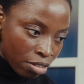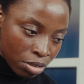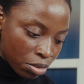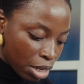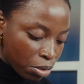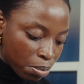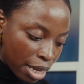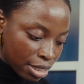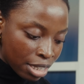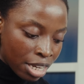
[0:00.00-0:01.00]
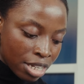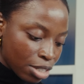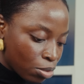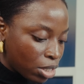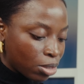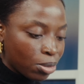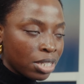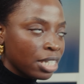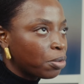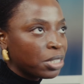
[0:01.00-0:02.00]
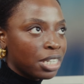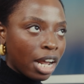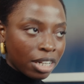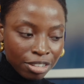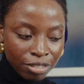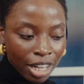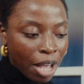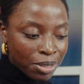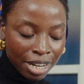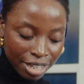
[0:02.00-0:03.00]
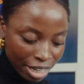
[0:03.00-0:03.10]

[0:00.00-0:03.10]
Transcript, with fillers: Even when I went back to Haiti in 2013, I would not leave the house at